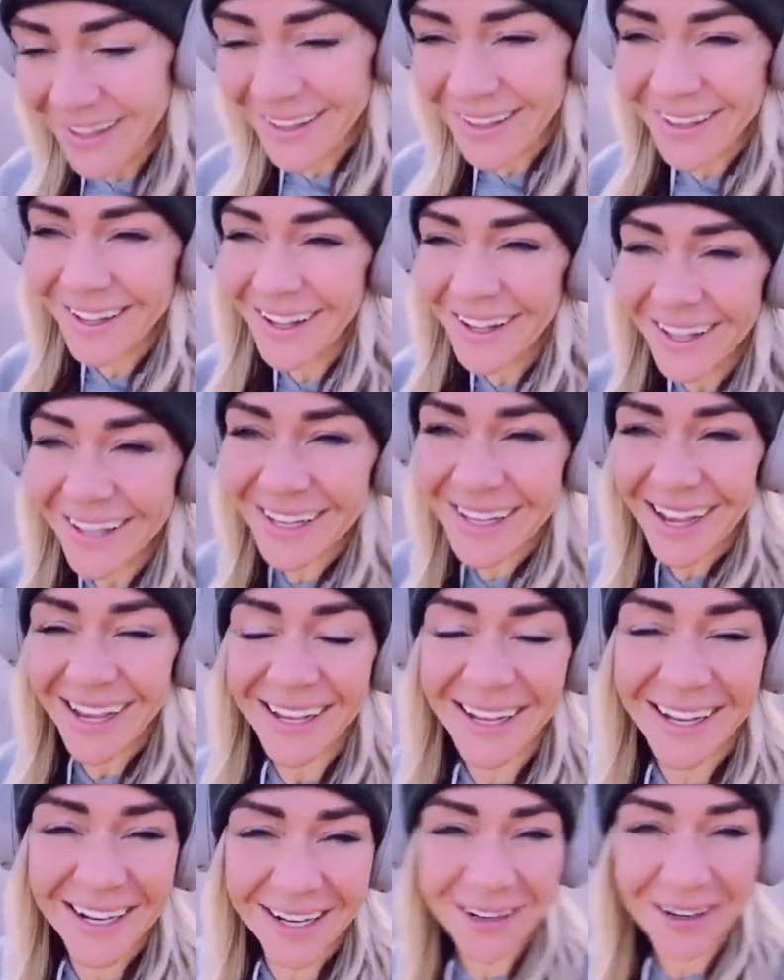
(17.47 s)
I
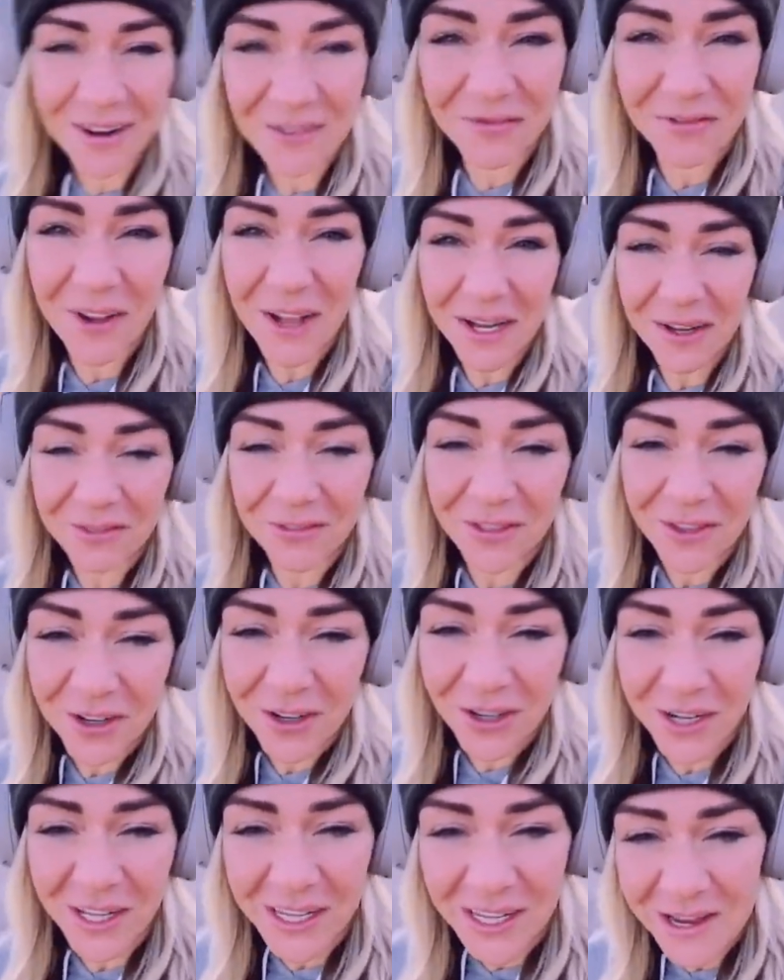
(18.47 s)
got here at
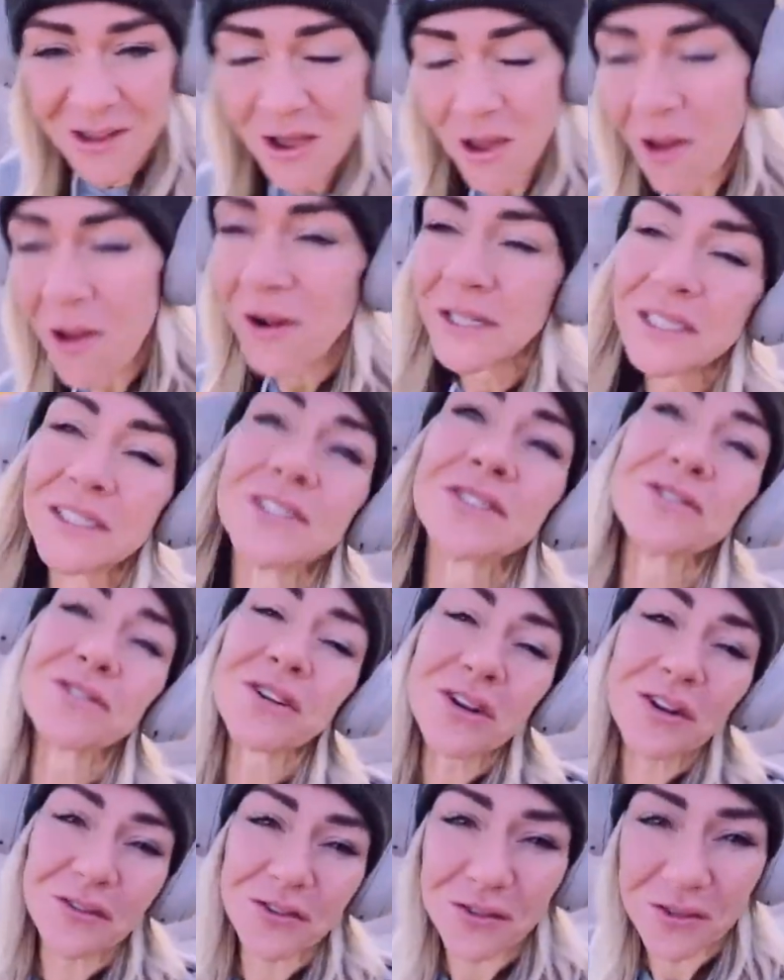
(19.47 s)
5.30,
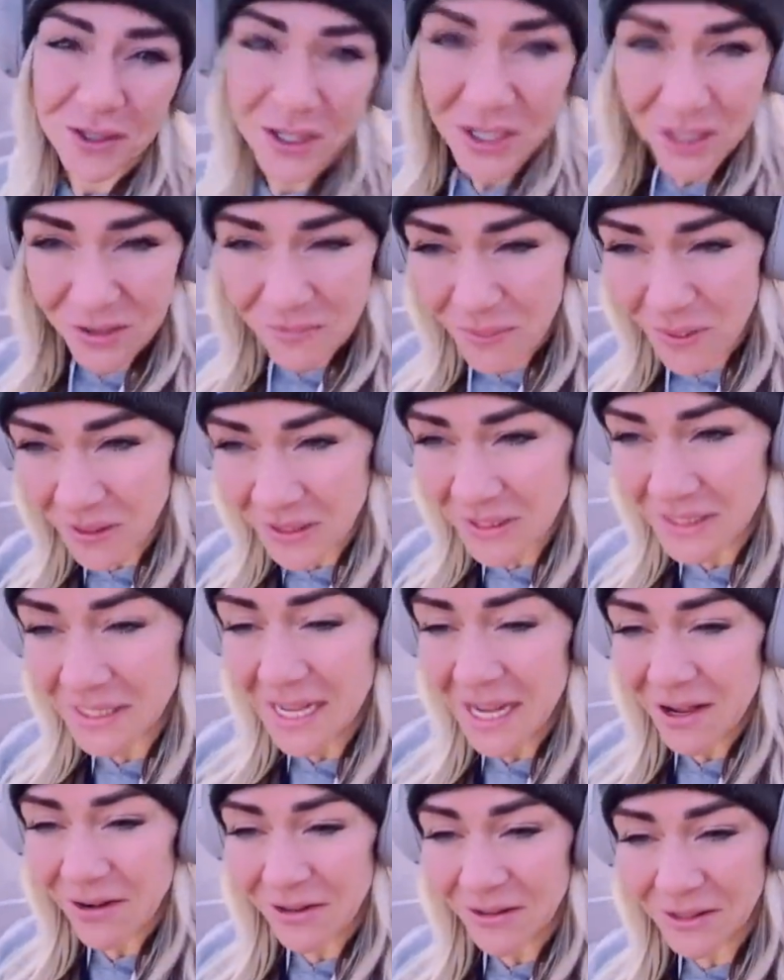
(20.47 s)
drove to another part of
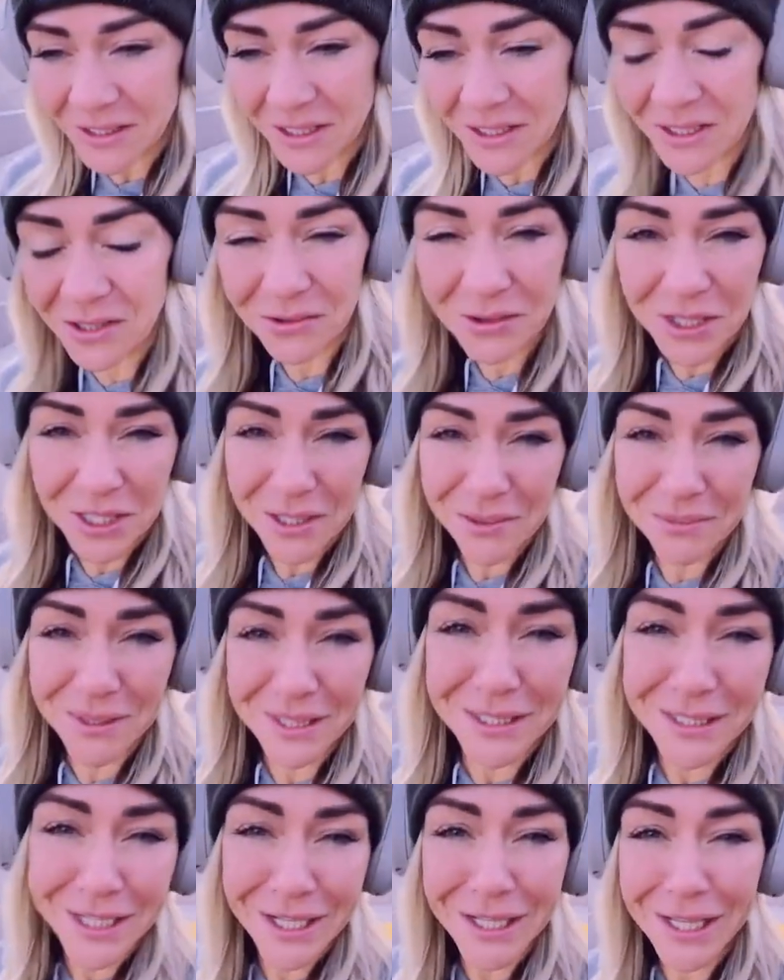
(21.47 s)
town to two gyms
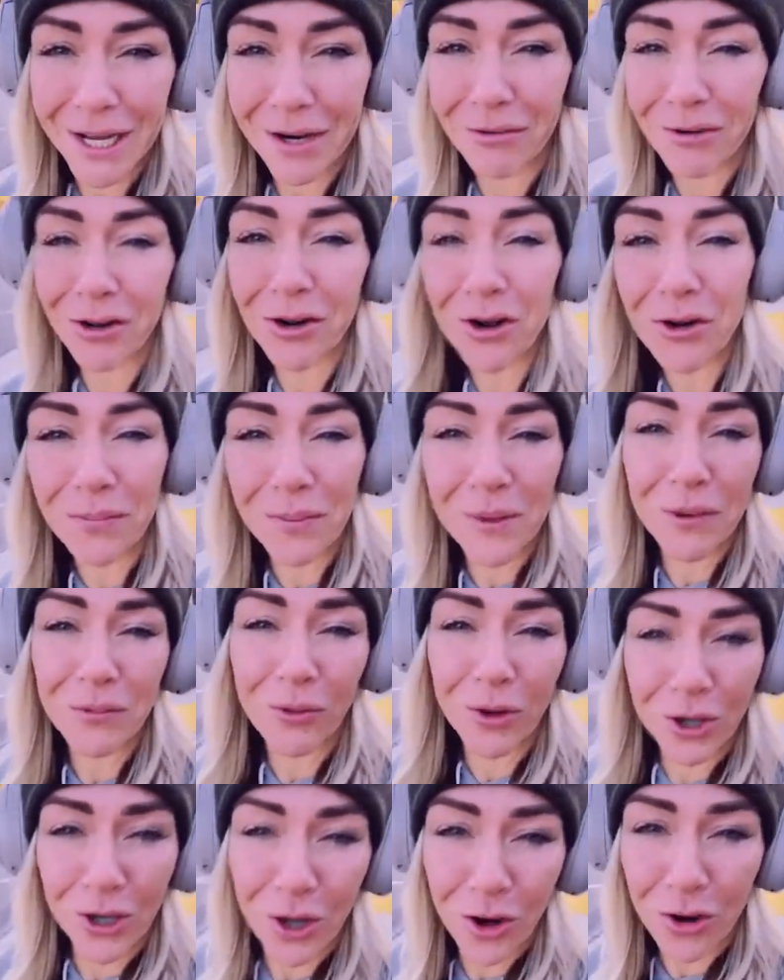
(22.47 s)
that said they were open,
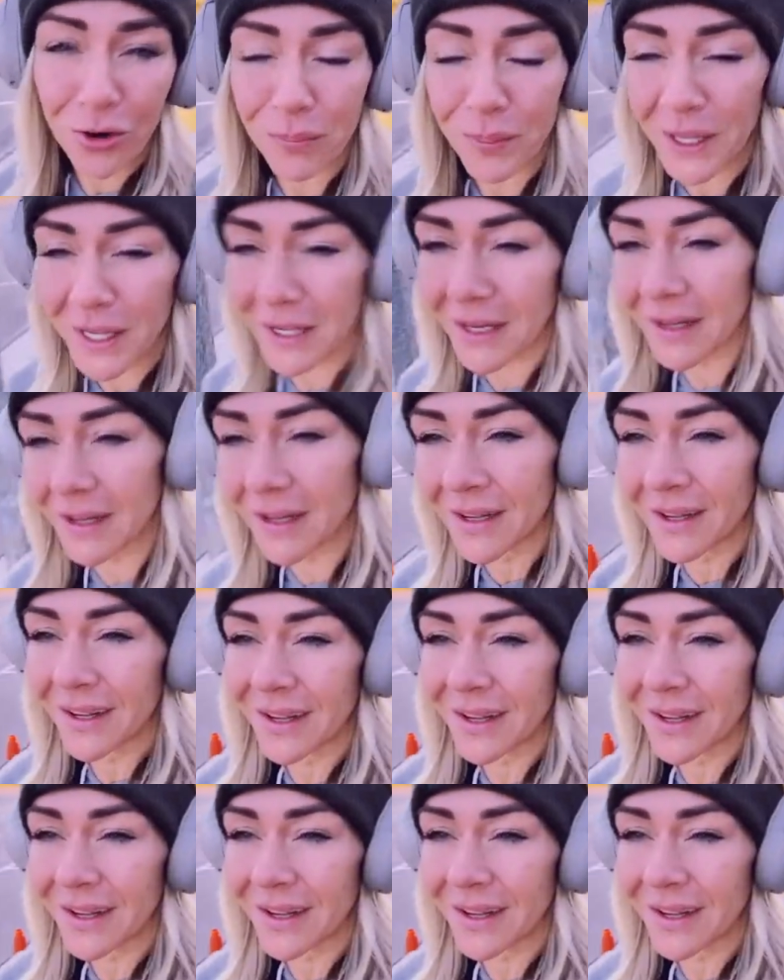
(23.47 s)
weren't open.